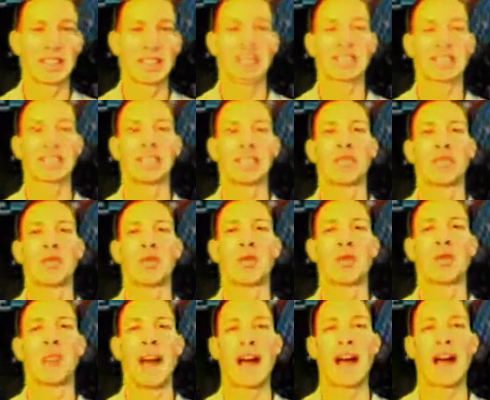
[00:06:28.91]
it's going to
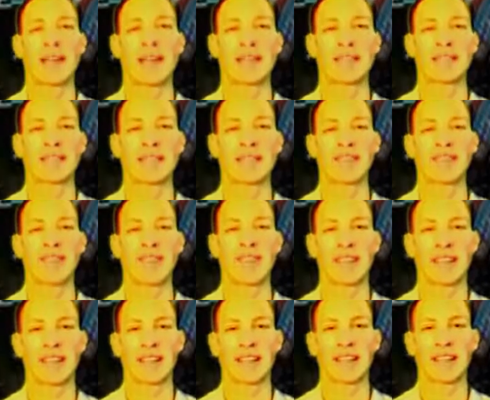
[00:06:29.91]
dramatically
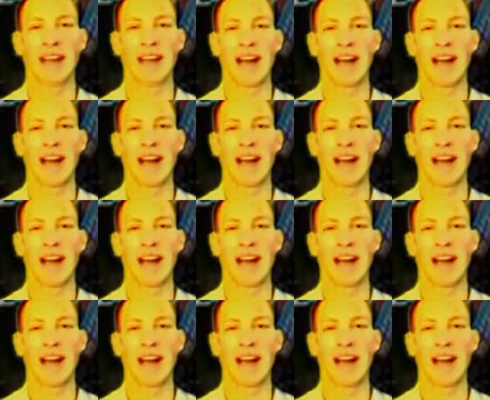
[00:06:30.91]
affect